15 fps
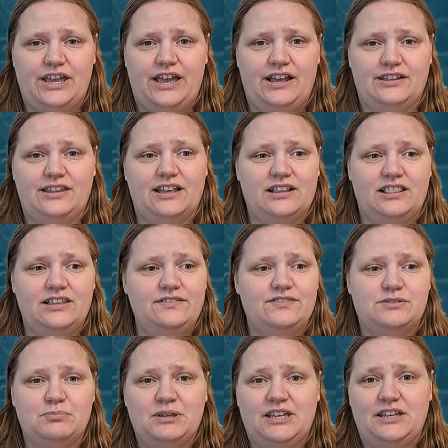and that
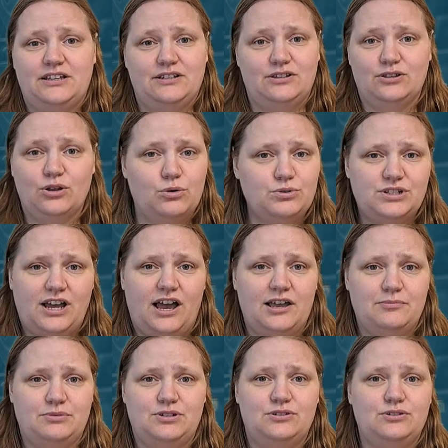leaves me no
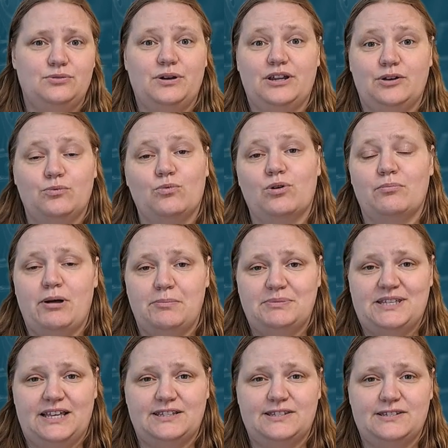time to do any warm-up
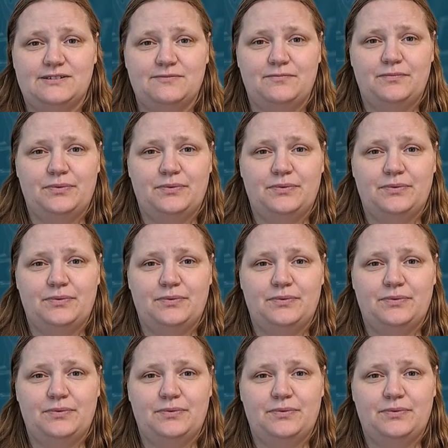sets.